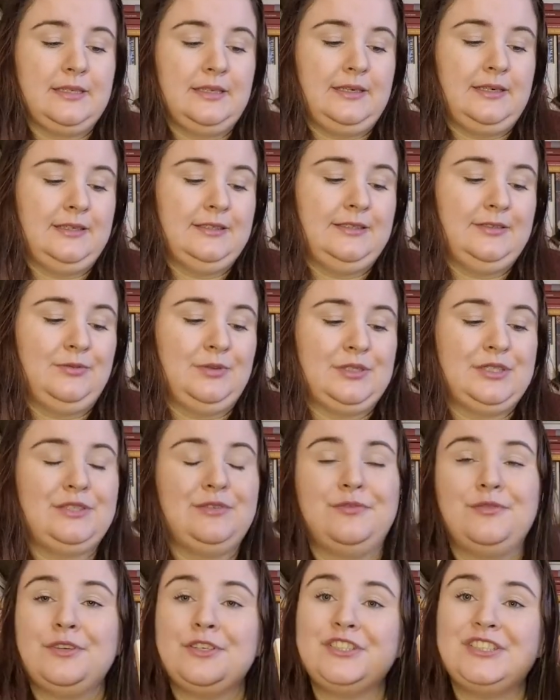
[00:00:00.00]
Uh, was
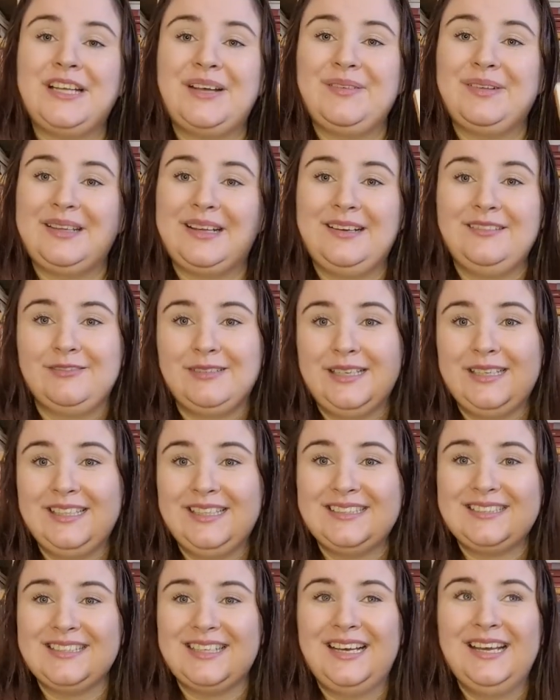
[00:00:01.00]
the first time that I read
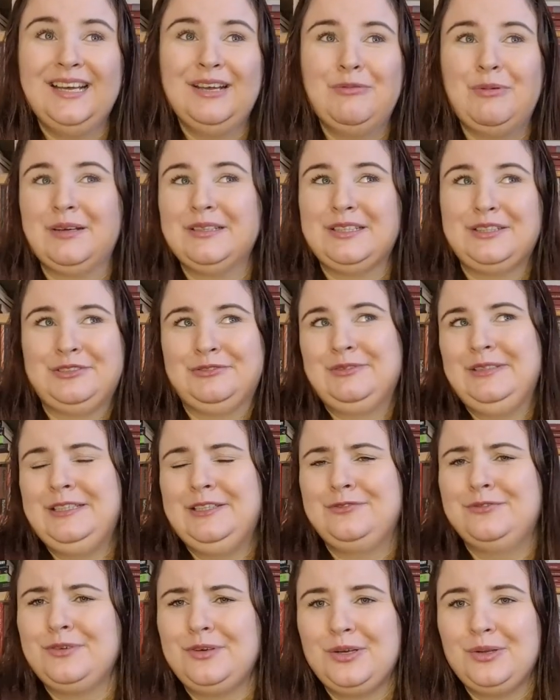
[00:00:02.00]
it. I wanted to
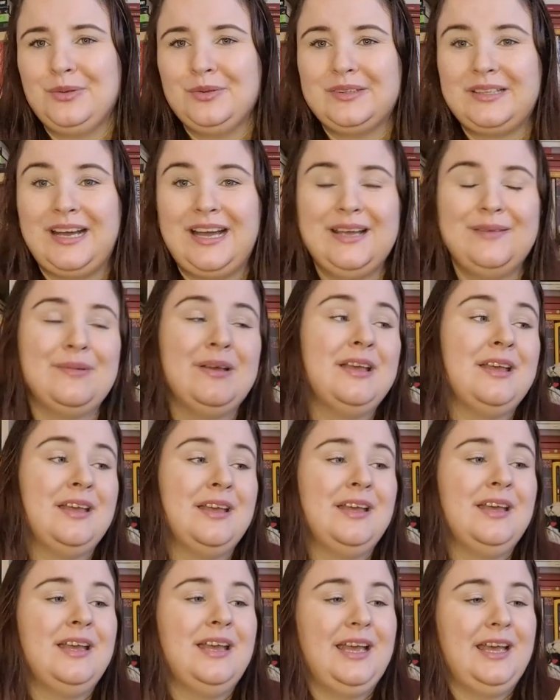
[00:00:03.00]
read it for a long time
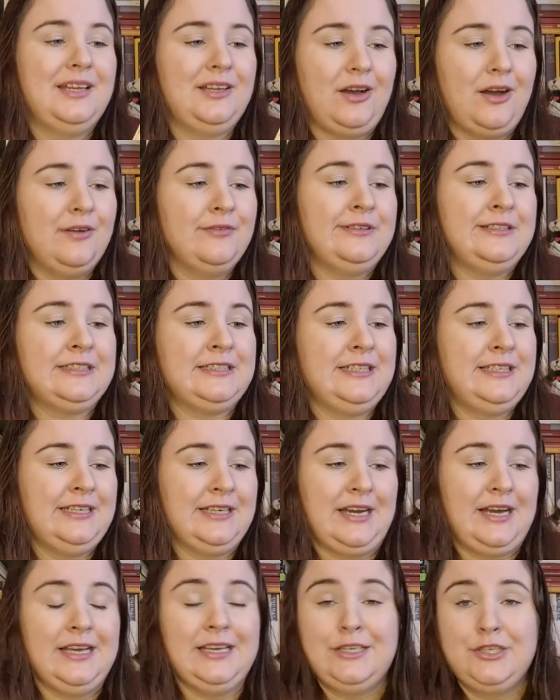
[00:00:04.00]
and
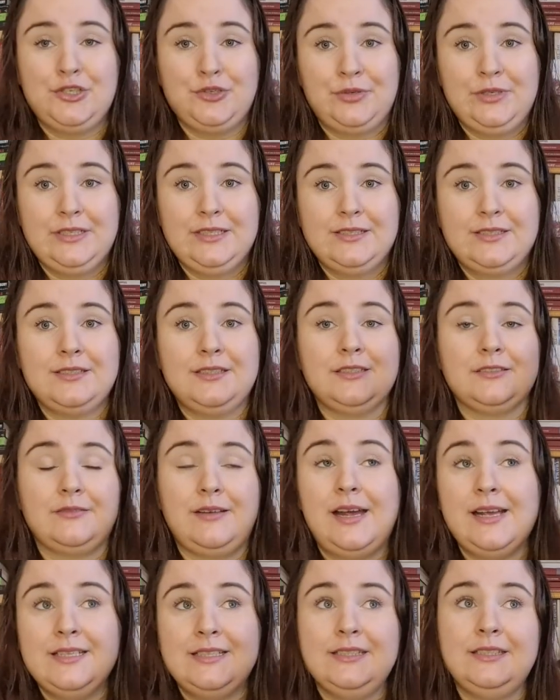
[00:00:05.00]
obviously I enjoyed it. The
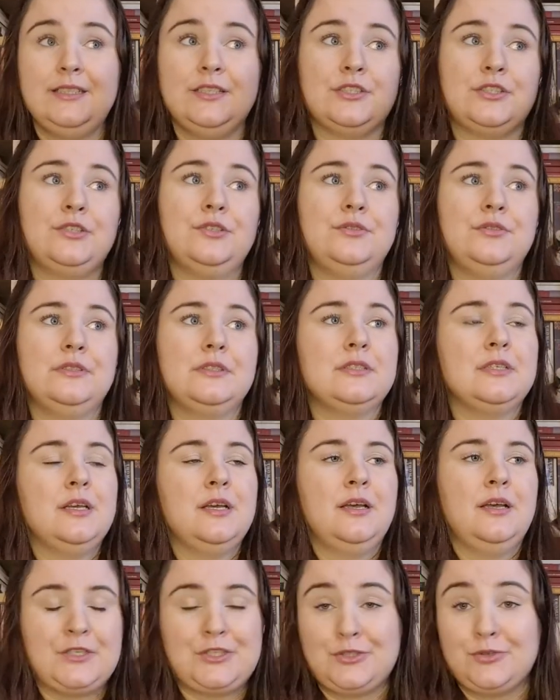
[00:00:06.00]
writing is good,
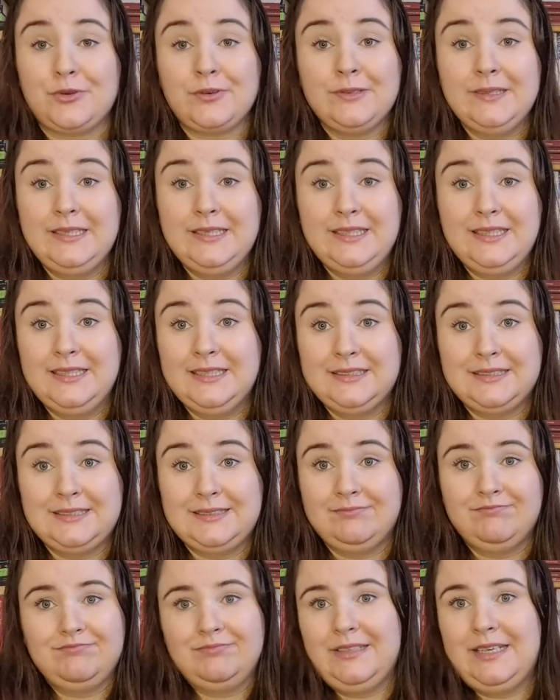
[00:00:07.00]
the story
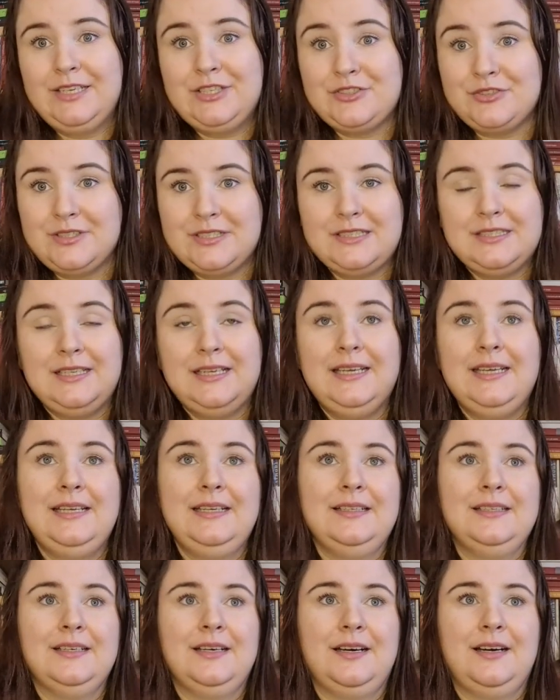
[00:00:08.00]
is
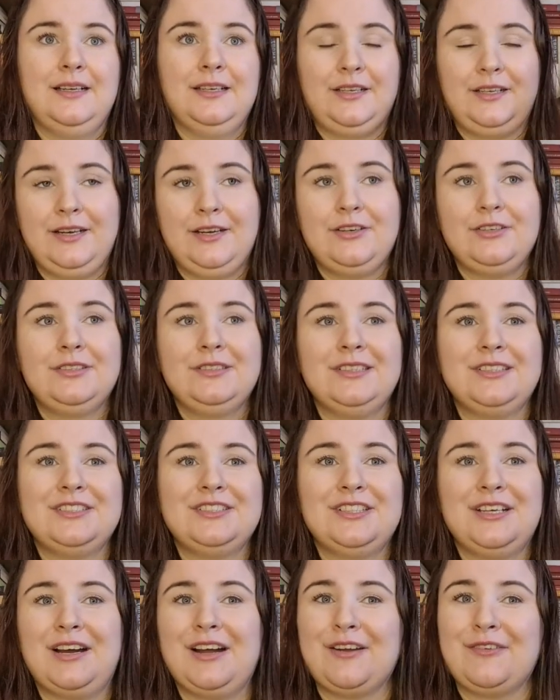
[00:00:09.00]
interesting, uh, the
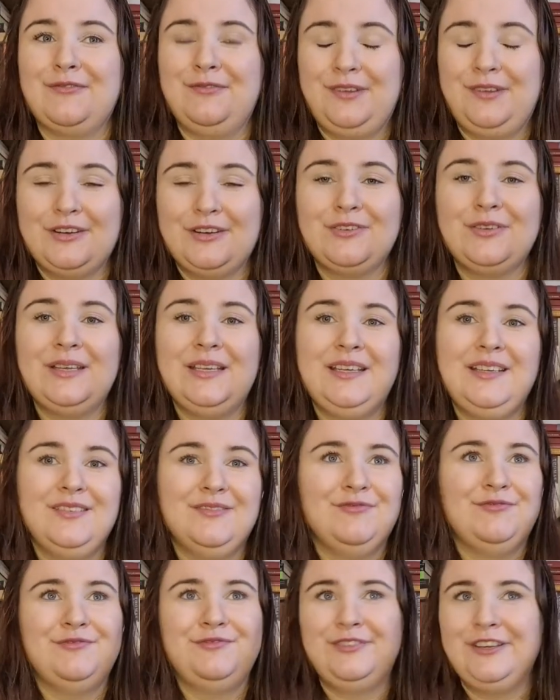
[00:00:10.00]
characters are very
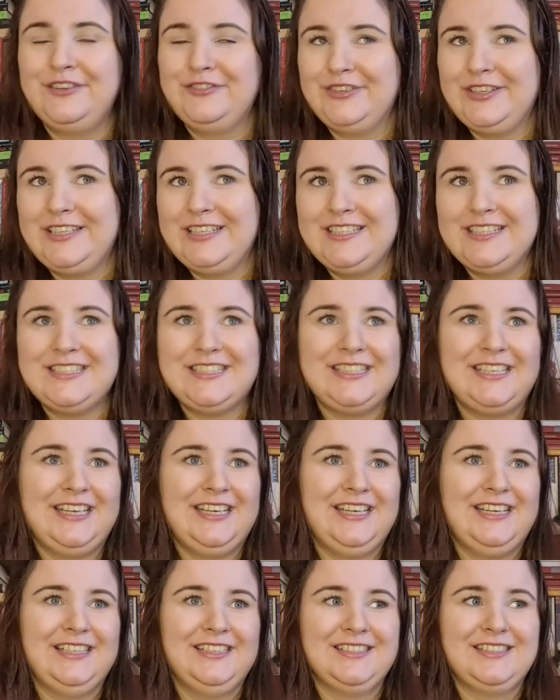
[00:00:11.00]
Vivid
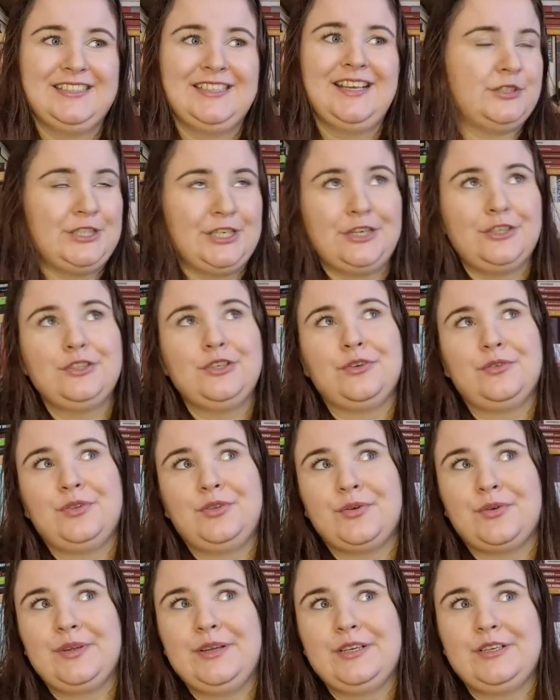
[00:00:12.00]
and character of
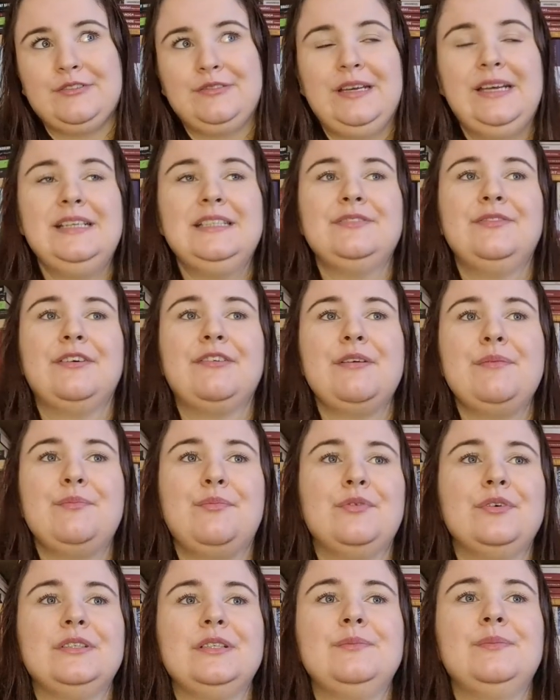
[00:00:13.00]
Dorian Gray is very
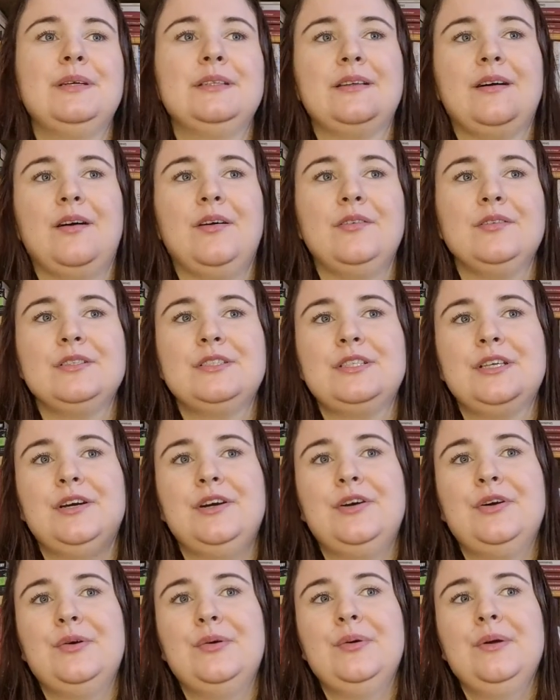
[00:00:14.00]
important, but
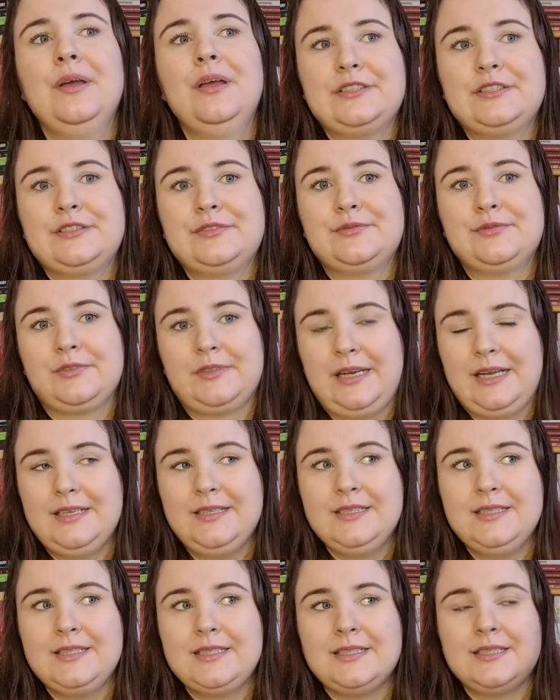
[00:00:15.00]
also his
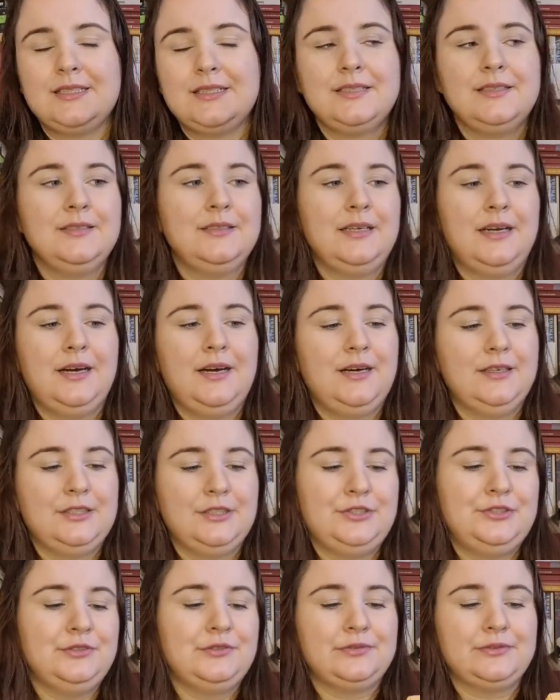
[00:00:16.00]
friends, uh,
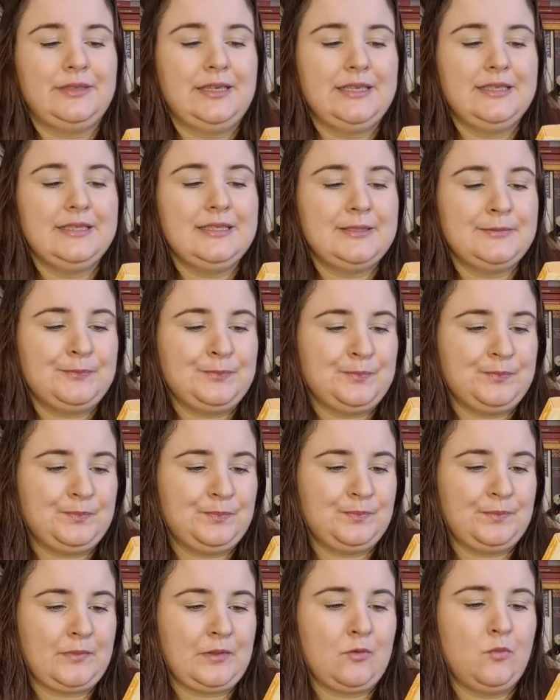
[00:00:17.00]
the two friends,
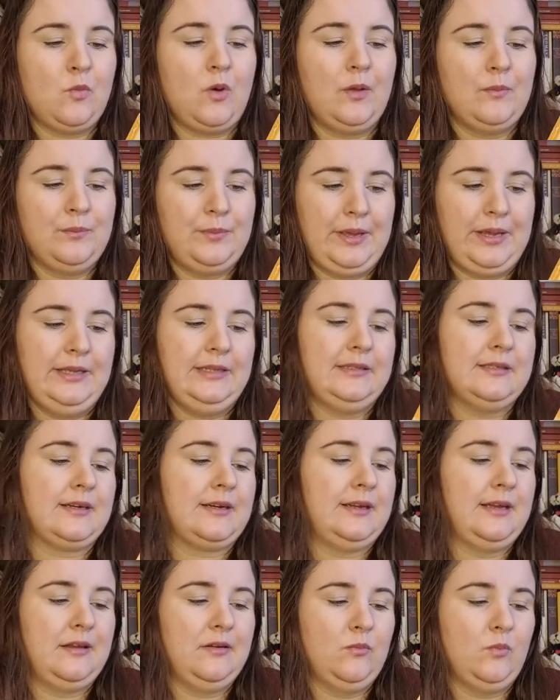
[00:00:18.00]
one
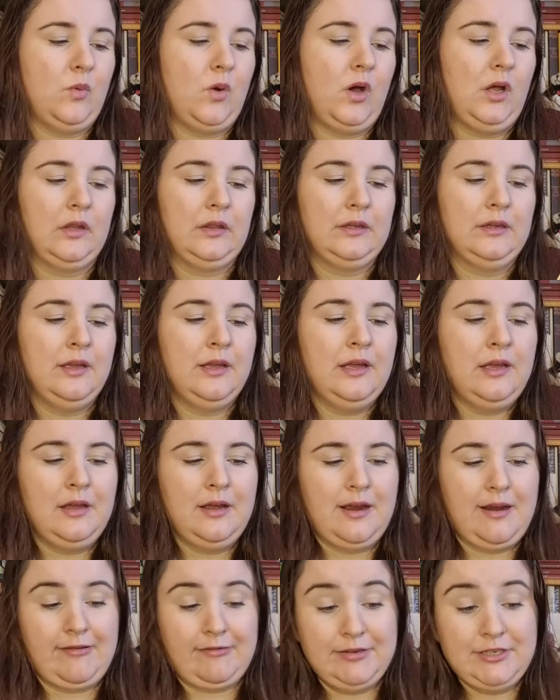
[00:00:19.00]
painter and one
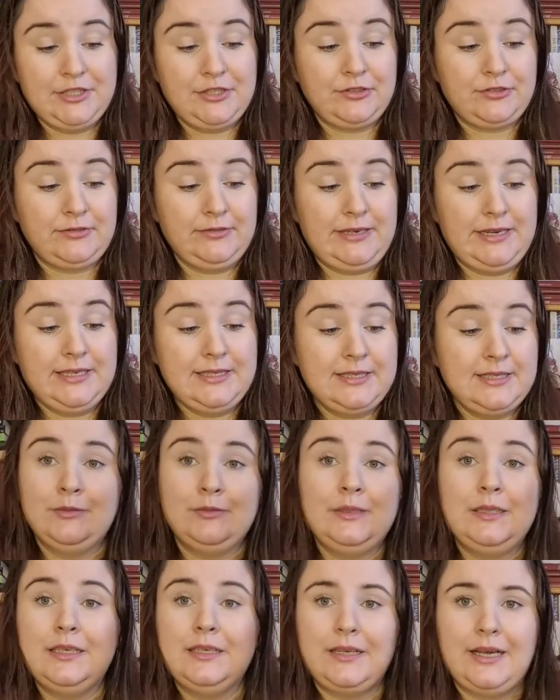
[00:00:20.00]
aristocrat. I
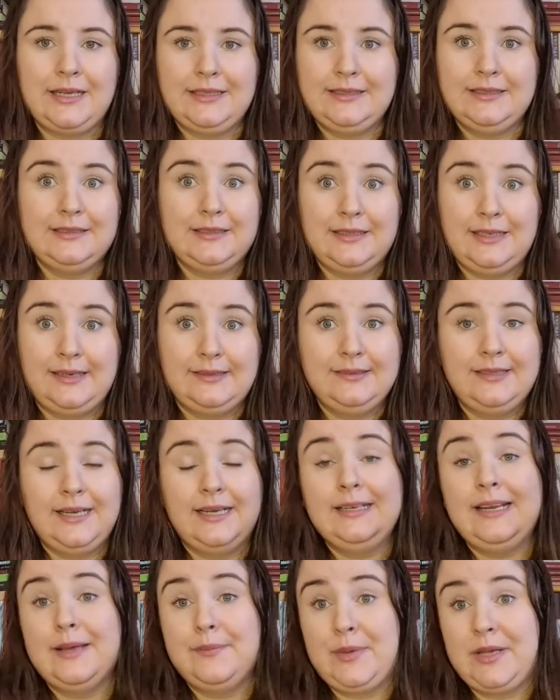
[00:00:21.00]
really like the, the
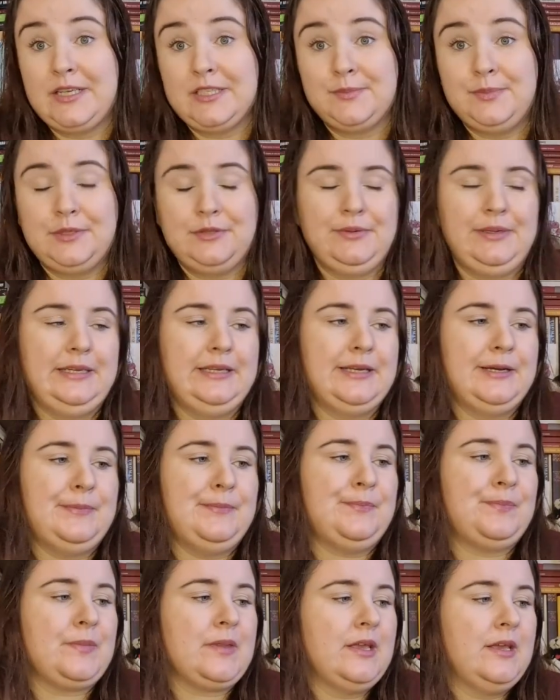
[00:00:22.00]
dynamics between
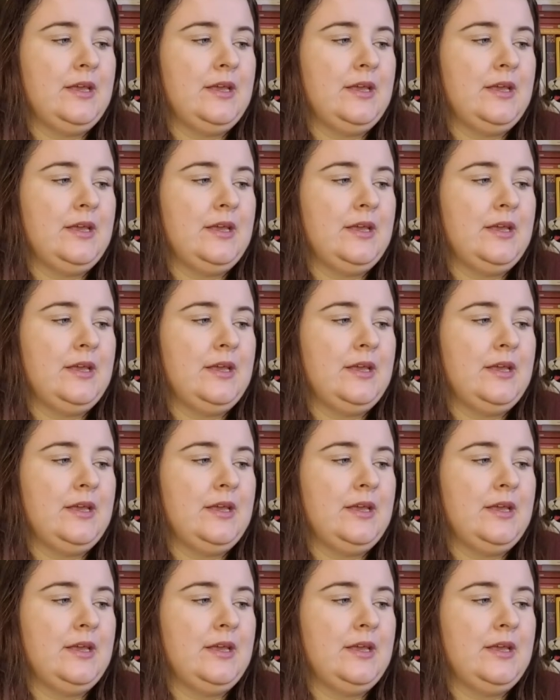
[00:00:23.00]
them.